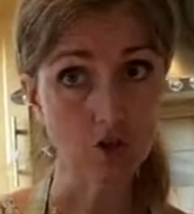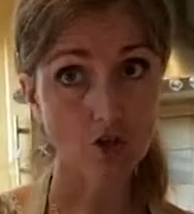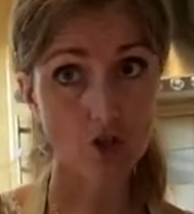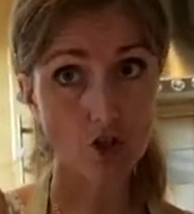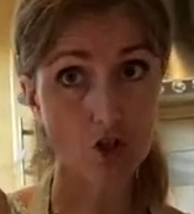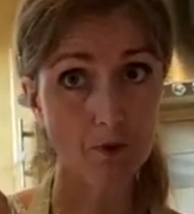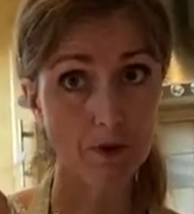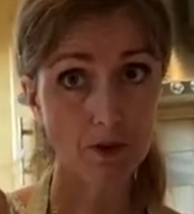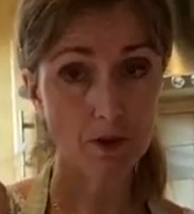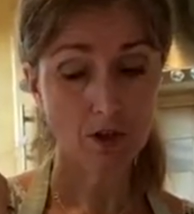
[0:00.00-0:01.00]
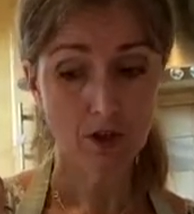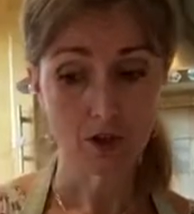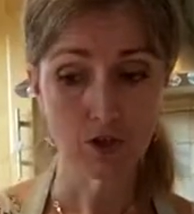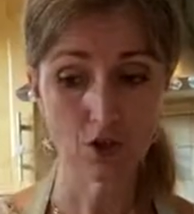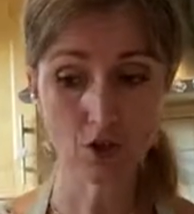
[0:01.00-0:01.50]
the top,
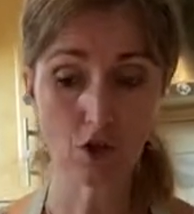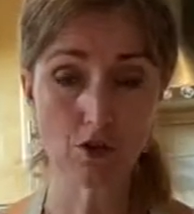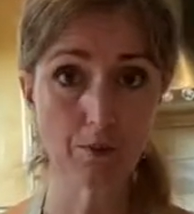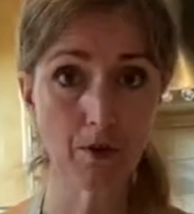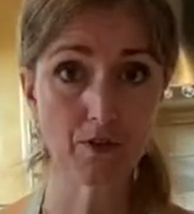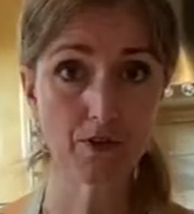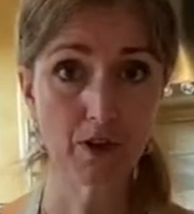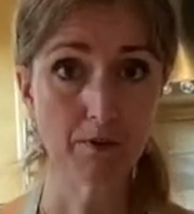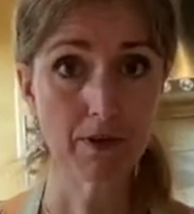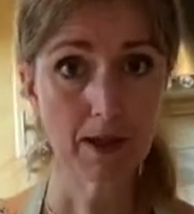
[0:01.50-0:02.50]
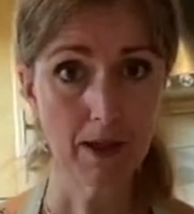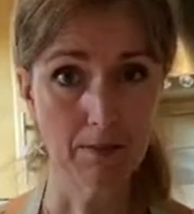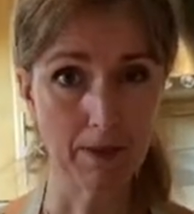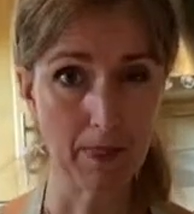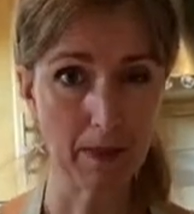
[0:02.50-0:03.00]
not the bottom,
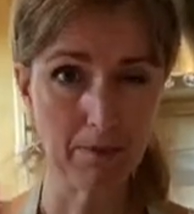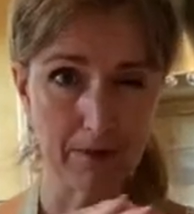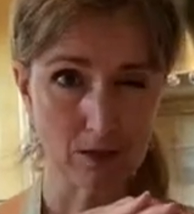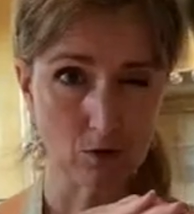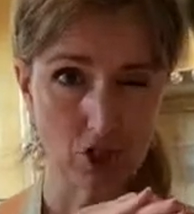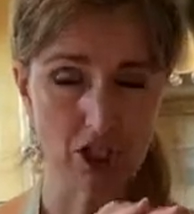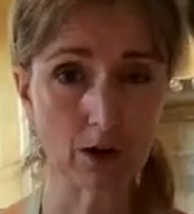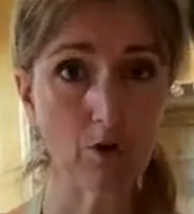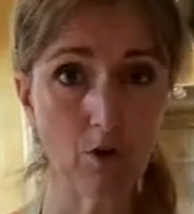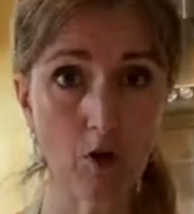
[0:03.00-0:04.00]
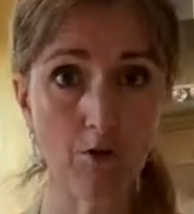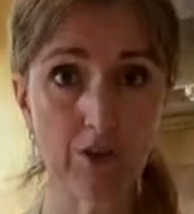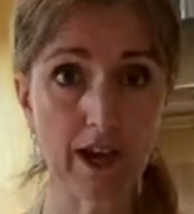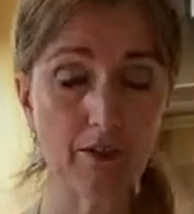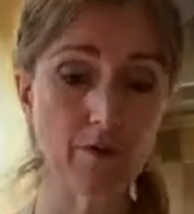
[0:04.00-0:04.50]
but the middle shelf of
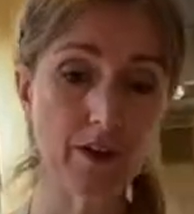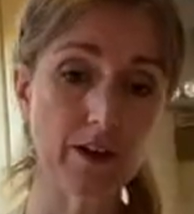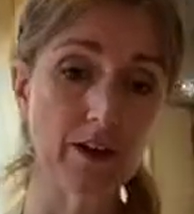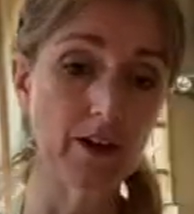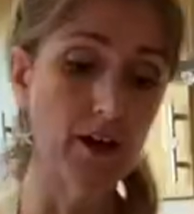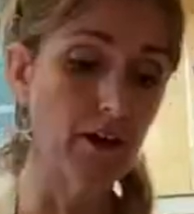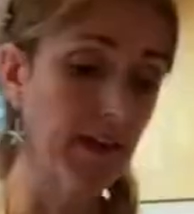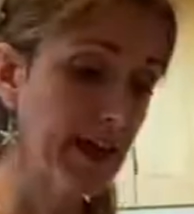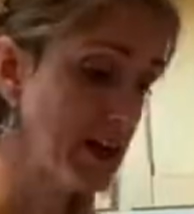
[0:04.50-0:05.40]
the oven. Okay,